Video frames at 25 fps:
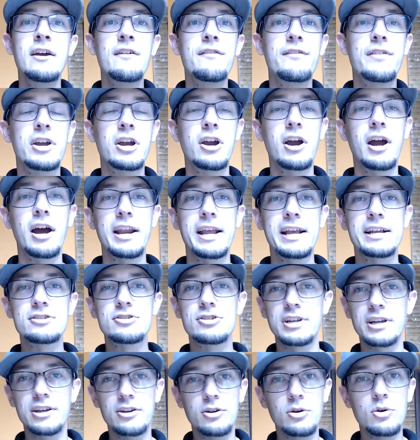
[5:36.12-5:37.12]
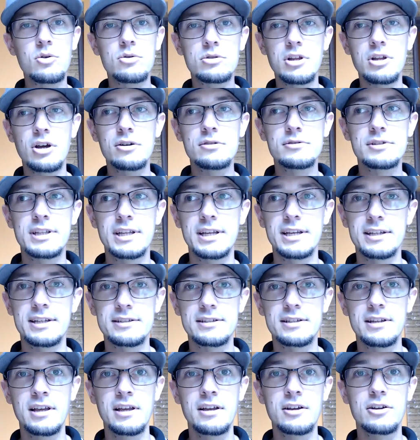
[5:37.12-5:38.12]
figure out answers, and Google knows
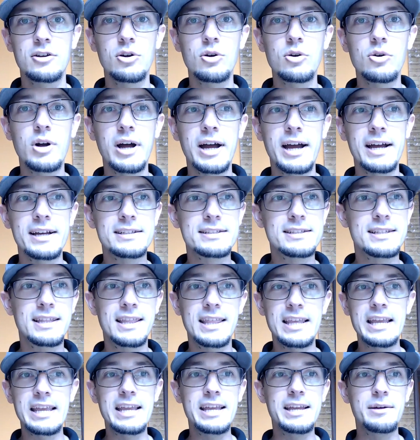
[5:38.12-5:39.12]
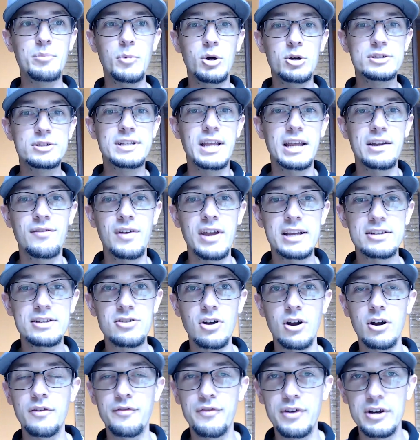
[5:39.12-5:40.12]
this. Google has the most advanced
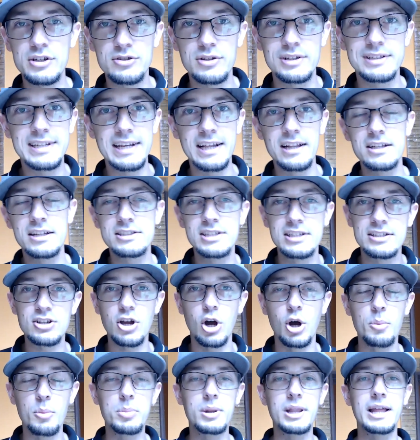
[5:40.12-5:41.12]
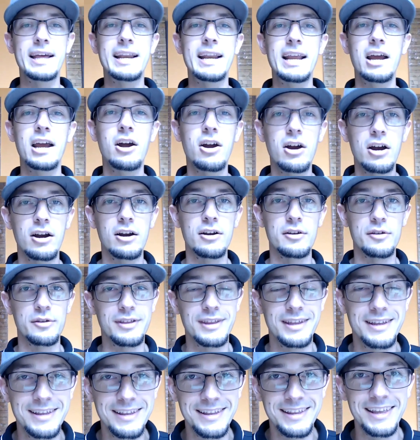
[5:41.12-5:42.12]
artificial intelligence on planet Earth.
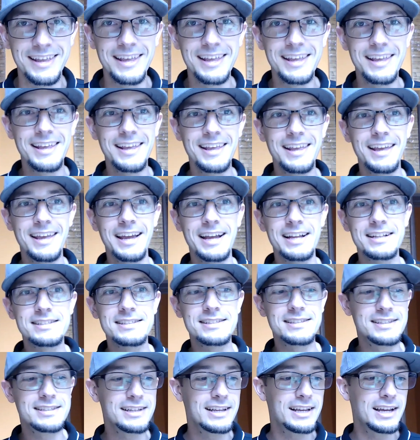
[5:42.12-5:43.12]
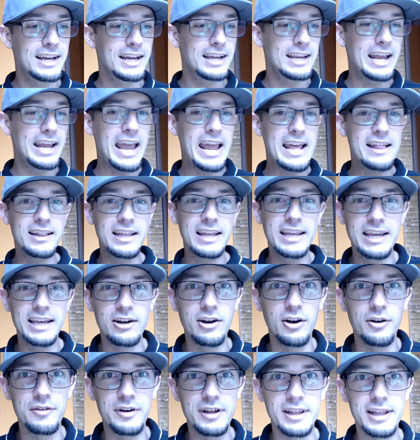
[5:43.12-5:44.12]
It's an alien
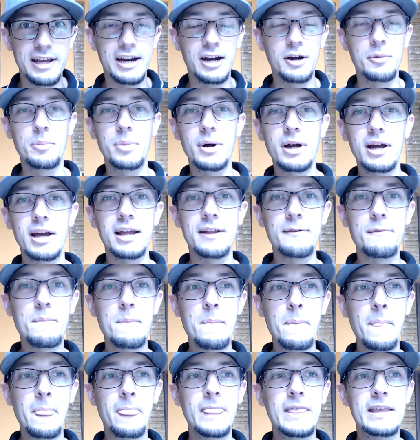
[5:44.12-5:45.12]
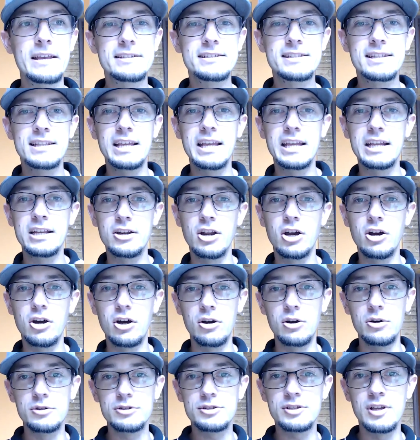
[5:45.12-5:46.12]
over there, but this thing
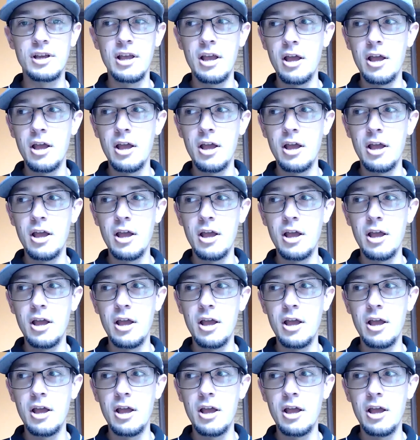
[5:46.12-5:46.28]
knows